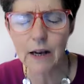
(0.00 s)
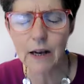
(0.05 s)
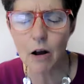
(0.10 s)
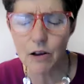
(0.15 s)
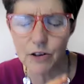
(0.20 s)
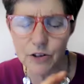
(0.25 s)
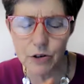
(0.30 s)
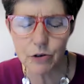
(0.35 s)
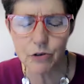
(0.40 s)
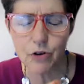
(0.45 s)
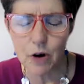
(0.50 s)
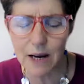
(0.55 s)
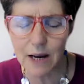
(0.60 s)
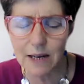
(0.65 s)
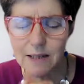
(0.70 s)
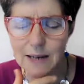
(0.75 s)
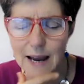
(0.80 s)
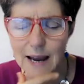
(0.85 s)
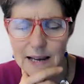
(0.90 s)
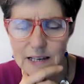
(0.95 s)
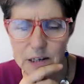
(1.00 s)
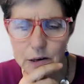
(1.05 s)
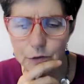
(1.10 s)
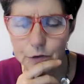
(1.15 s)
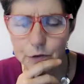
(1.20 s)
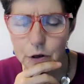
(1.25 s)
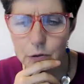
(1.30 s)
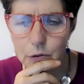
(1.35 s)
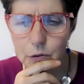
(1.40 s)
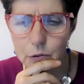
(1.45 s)
it also tries to ask
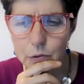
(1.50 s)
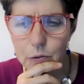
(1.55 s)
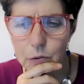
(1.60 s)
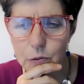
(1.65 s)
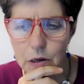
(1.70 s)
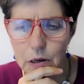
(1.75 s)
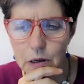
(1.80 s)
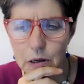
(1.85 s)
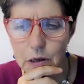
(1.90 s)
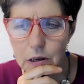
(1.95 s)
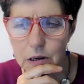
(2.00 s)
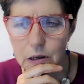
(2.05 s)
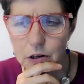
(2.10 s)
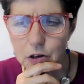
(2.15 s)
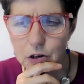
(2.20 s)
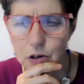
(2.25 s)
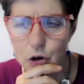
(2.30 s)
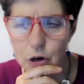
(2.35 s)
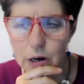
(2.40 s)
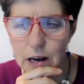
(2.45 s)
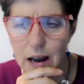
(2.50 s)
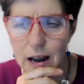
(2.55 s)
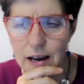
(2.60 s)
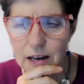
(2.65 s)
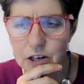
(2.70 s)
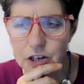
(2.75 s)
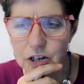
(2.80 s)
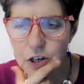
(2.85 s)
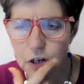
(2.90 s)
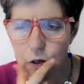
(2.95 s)
a few
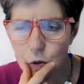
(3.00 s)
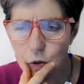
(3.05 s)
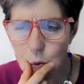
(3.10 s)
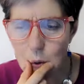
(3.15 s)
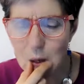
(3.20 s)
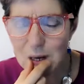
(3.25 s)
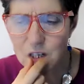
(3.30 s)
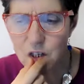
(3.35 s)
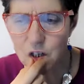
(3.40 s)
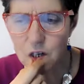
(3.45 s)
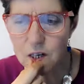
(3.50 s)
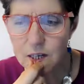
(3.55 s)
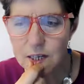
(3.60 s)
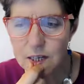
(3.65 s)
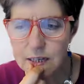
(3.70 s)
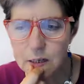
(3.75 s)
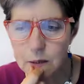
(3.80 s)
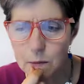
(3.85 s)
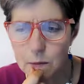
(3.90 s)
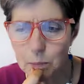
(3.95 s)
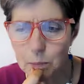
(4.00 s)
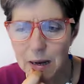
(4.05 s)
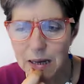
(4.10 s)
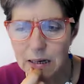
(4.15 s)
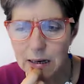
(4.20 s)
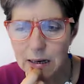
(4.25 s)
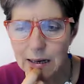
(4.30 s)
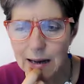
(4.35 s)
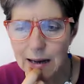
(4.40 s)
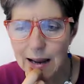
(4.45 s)
triage questions,
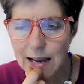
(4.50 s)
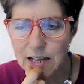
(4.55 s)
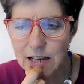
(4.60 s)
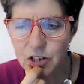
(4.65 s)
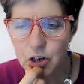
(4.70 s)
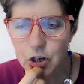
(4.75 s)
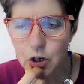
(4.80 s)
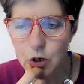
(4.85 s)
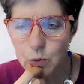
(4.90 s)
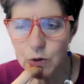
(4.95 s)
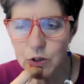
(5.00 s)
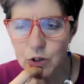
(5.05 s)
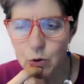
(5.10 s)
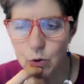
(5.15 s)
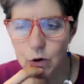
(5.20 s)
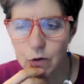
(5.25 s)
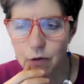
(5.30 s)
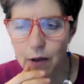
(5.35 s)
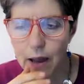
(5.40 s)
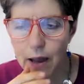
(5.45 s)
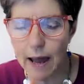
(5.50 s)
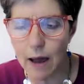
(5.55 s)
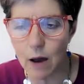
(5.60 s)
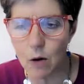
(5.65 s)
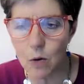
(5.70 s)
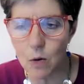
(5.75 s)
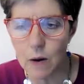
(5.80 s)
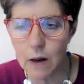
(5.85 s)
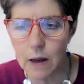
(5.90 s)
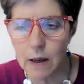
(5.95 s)
but it has to do with sort of
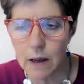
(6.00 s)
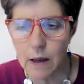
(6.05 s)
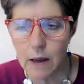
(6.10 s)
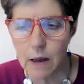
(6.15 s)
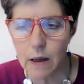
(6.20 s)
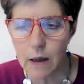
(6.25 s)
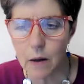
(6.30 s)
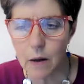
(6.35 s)
how